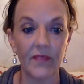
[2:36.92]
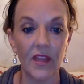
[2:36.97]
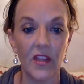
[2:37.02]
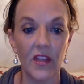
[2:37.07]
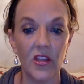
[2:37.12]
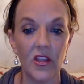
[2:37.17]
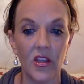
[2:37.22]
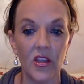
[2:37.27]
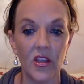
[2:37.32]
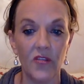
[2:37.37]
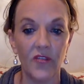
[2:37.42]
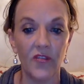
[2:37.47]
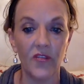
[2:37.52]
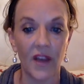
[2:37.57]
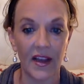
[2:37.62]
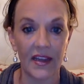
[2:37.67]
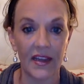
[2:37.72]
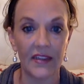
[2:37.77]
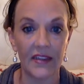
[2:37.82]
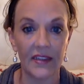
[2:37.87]
You
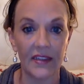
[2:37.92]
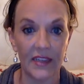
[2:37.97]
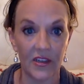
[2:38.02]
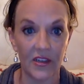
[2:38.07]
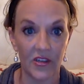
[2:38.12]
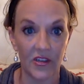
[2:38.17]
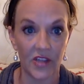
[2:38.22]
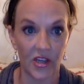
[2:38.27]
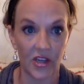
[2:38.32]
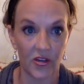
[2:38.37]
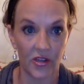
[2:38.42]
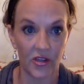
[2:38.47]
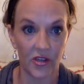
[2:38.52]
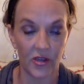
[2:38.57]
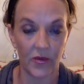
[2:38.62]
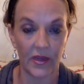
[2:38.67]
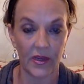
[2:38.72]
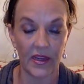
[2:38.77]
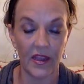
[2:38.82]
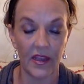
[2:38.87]
find leaders that are
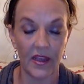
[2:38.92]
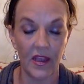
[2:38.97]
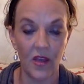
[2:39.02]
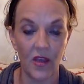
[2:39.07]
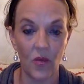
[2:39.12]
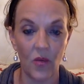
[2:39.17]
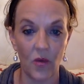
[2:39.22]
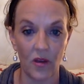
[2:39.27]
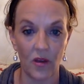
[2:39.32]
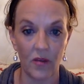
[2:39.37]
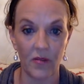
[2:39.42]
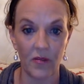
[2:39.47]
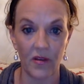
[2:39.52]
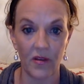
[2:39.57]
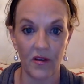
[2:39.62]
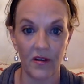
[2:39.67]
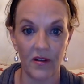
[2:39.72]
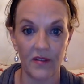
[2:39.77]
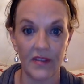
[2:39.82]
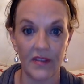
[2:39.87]
doing welcome
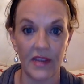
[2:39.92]
calls,